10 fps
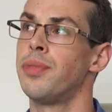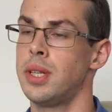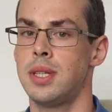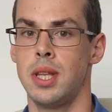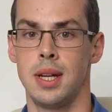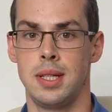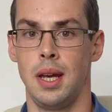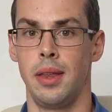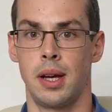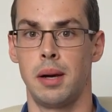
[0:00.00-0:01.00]
This is the
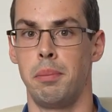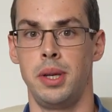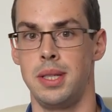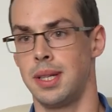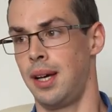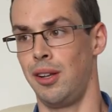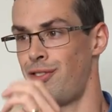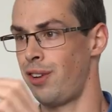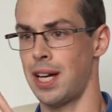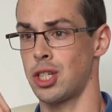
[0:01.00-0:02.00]
idea that companies sell
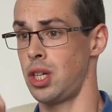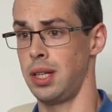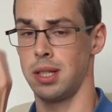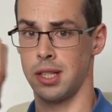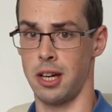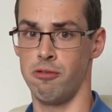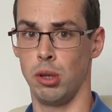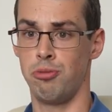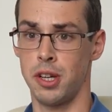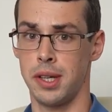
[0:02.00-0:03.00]
flashy and
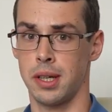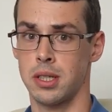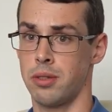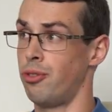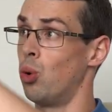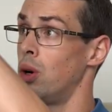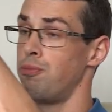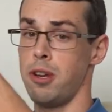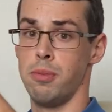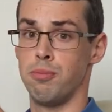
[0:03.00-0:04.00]
desirable products for a
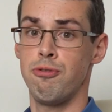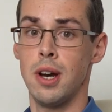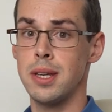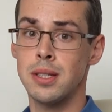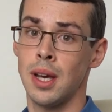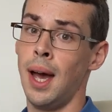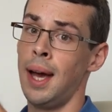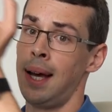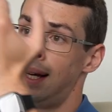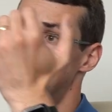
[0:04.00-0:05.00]
premium price
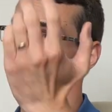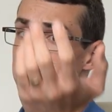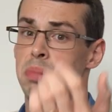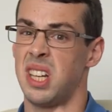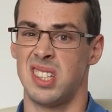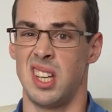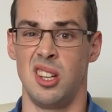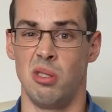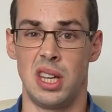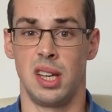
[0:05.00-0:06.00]
because they
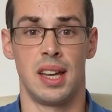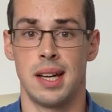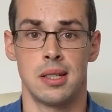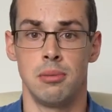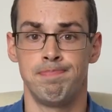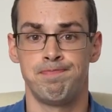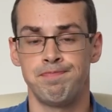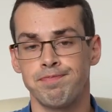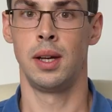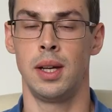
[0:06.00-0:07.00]
know they can get it.
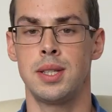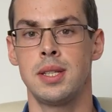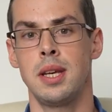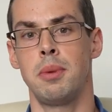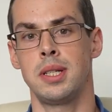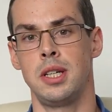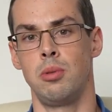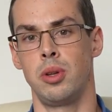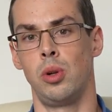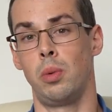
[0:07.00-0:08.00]
It's the same idea
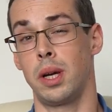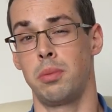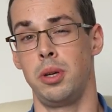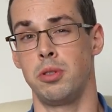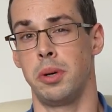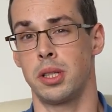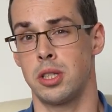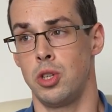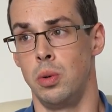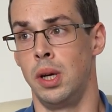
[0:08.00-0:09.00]
with all white computer parts
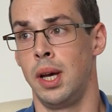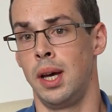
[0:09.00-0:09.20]
too.